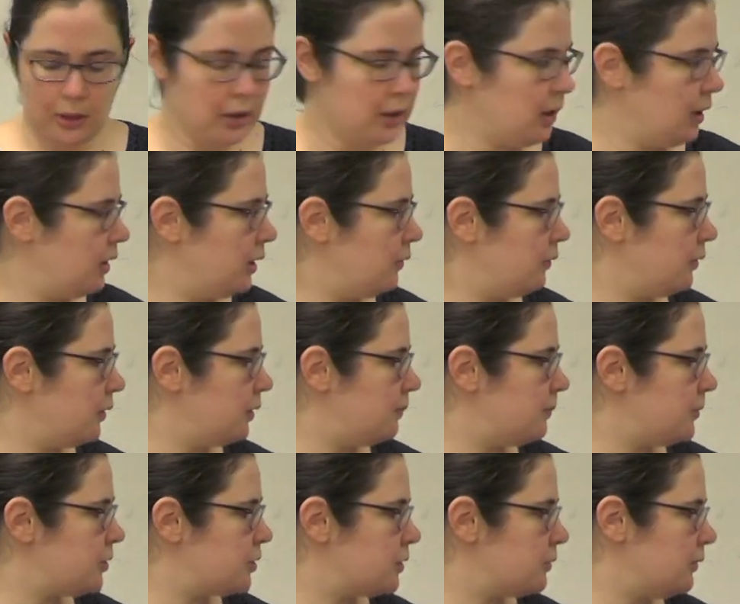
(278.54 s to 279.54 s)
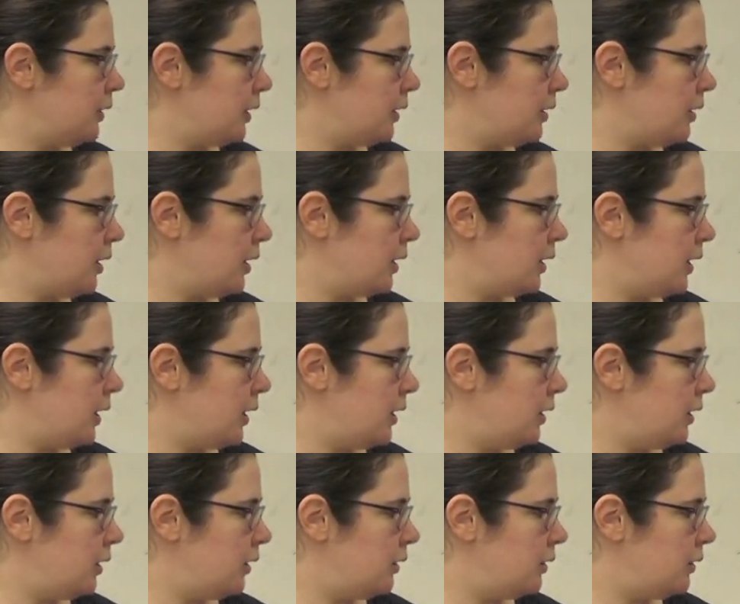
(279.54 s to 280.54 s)
And then we're going to push the red card at
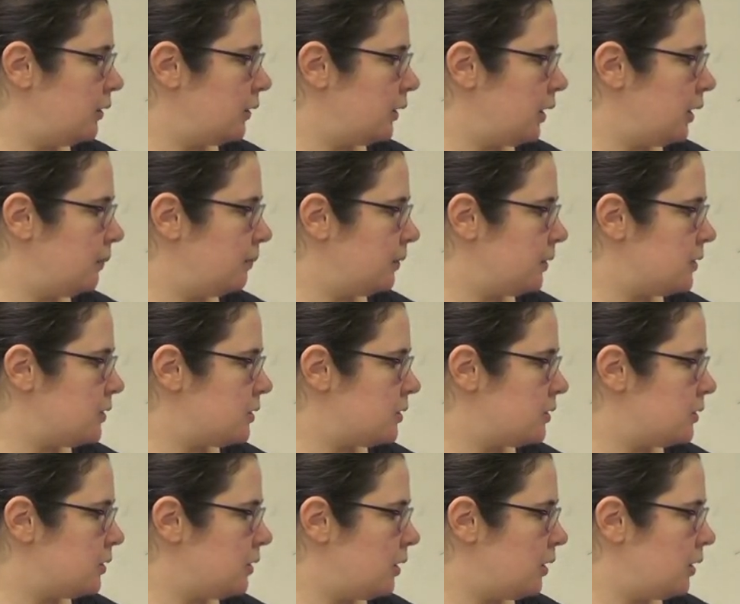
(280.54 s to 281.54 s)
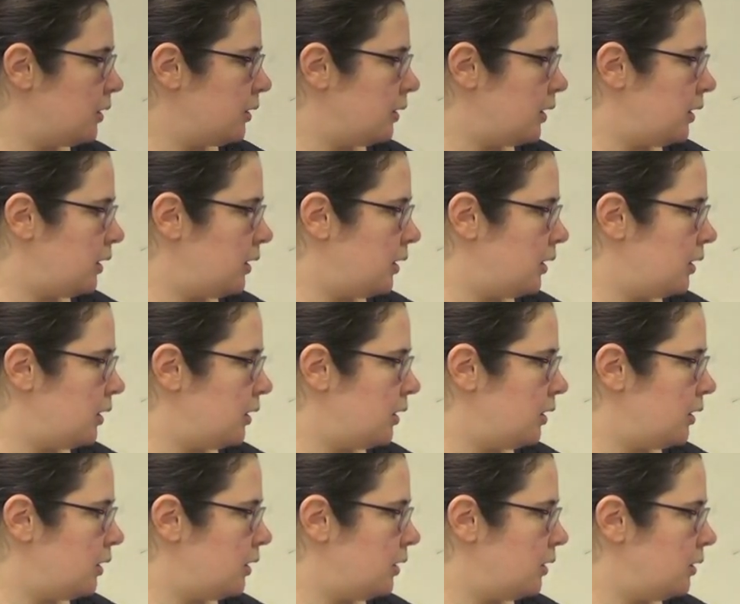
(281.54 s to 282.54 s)
it. Okay, press start
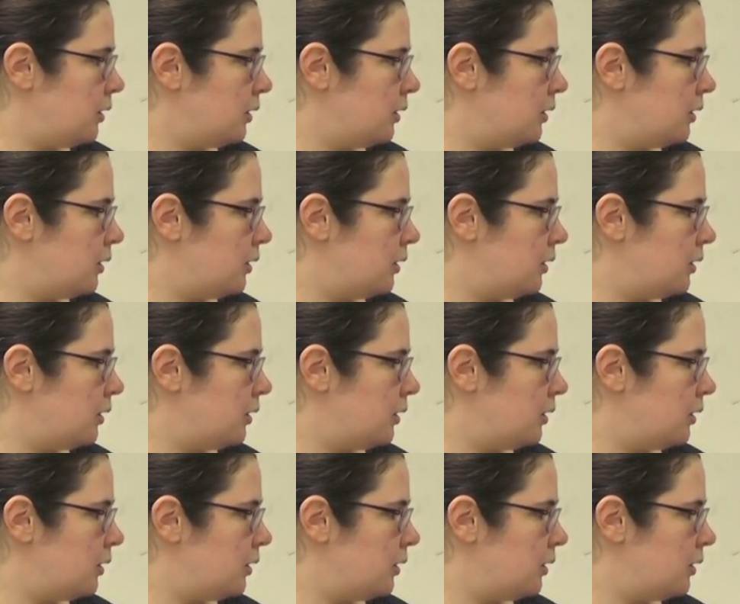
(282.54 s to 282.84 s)
and...